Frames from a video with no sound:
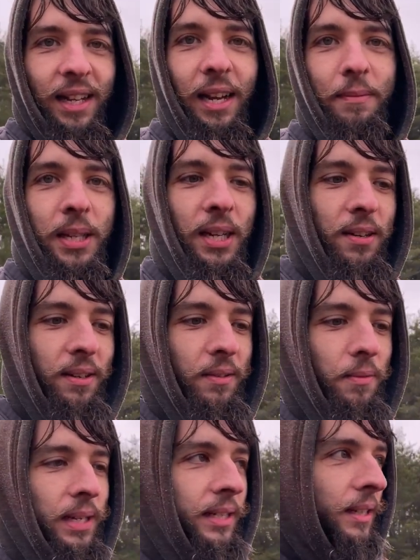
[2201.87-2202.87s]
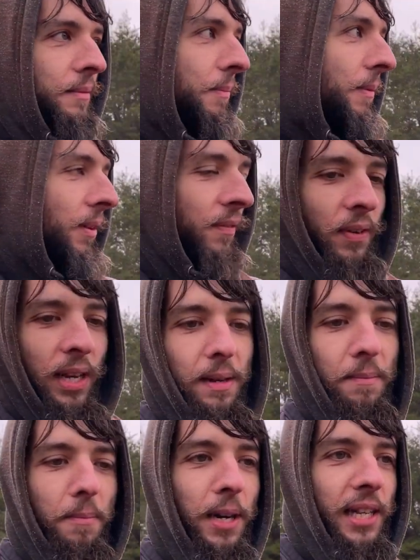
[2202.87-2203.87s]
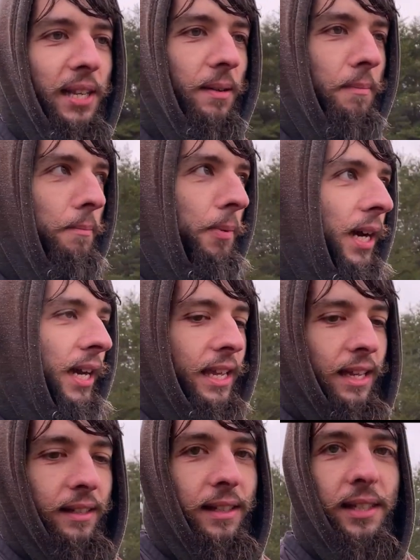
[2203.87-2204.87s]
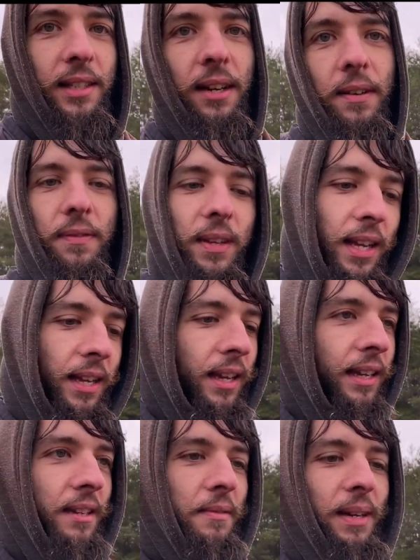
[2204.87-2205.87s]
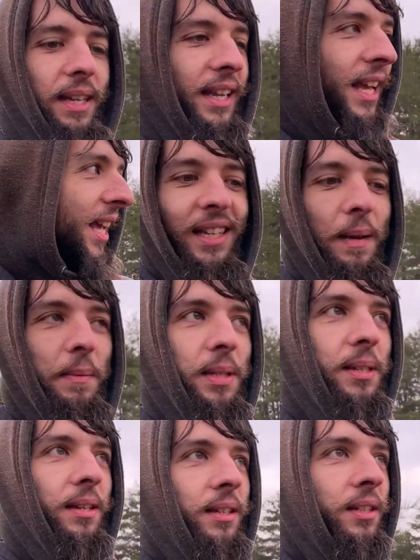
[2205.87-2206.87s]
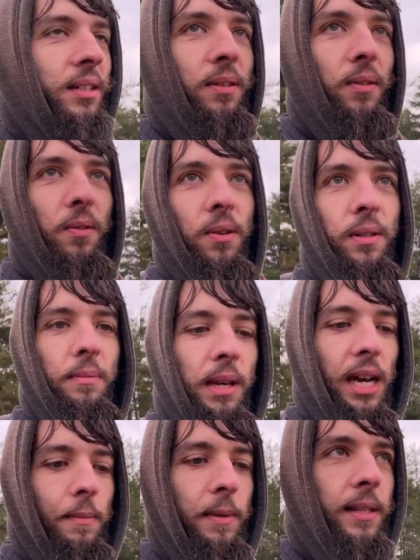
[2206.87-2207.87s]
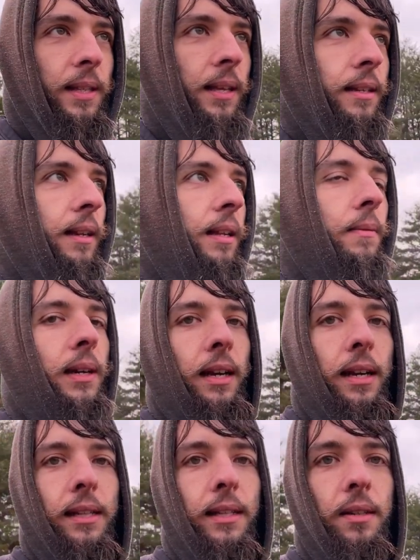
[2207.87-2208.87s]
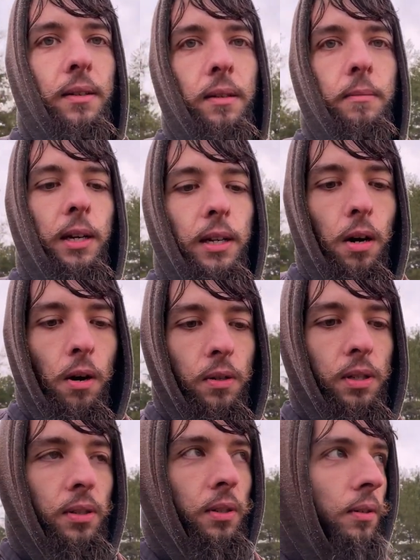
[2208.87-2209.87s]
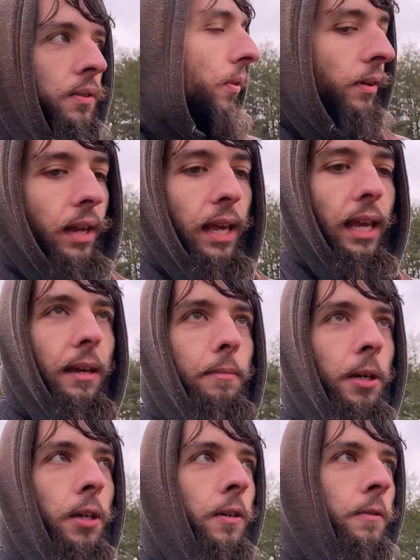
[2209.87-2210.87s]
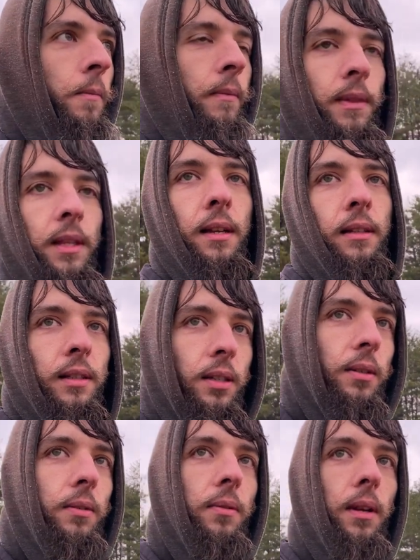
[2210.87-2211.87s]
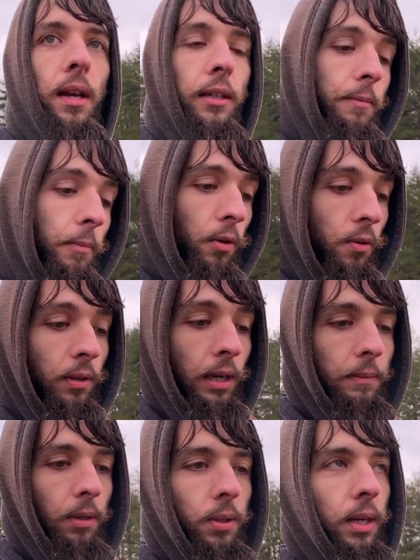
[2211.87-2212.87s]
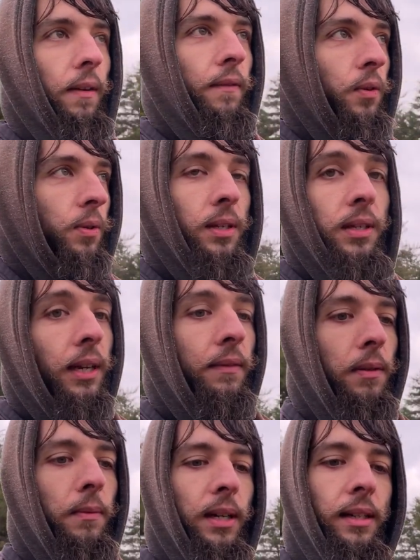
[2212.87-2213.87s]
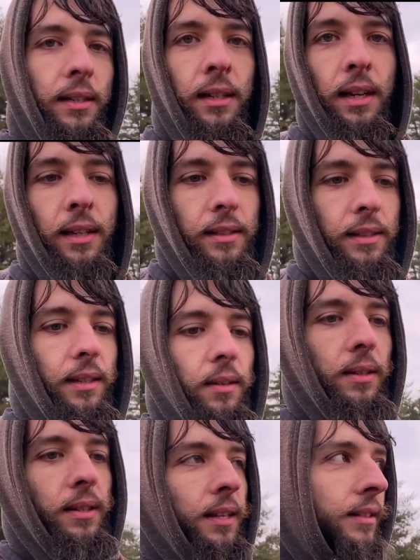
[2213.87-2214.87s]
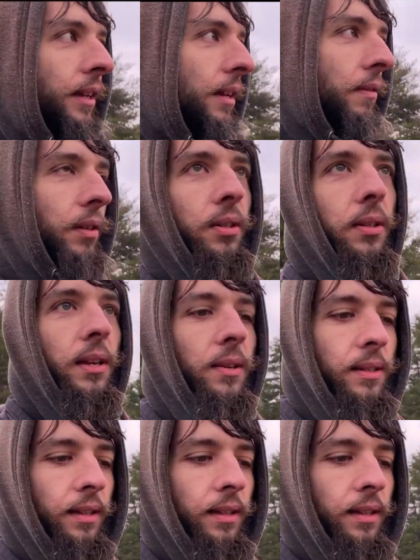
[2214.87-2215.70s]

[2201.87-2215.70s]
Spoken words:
I'm tired of wasting my freaking money on buying stuff. Anyway, I'm just gonna just order some copies of that anyway. I consider it my arsenal or ammo to the bullcrap they're trying to force on everyone still to this day over 2 years